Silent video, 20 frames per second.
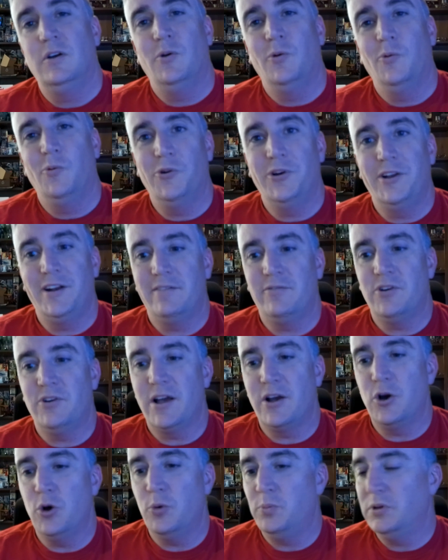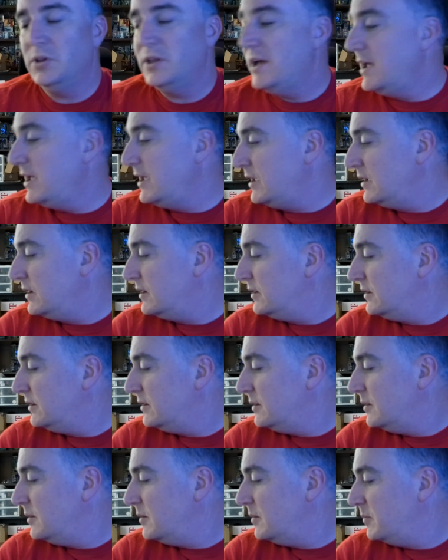whenever I go play.
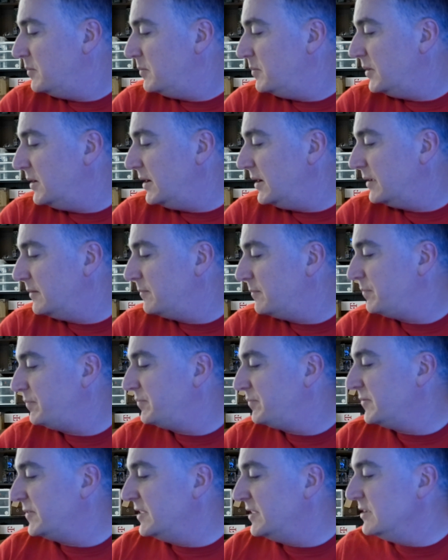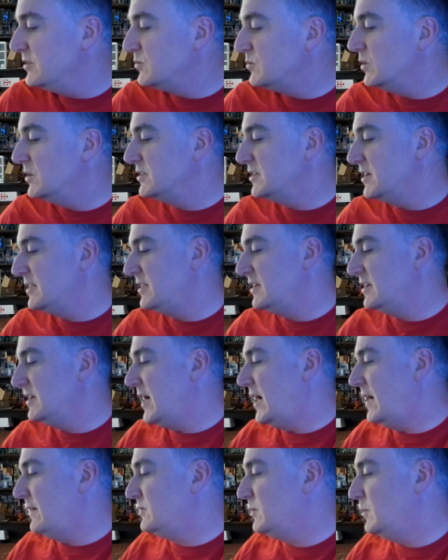But these ones I think
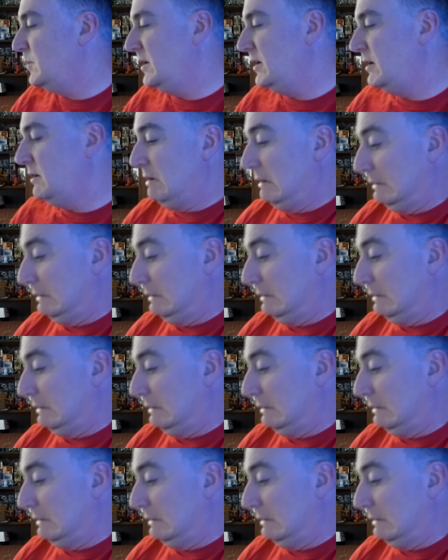have to be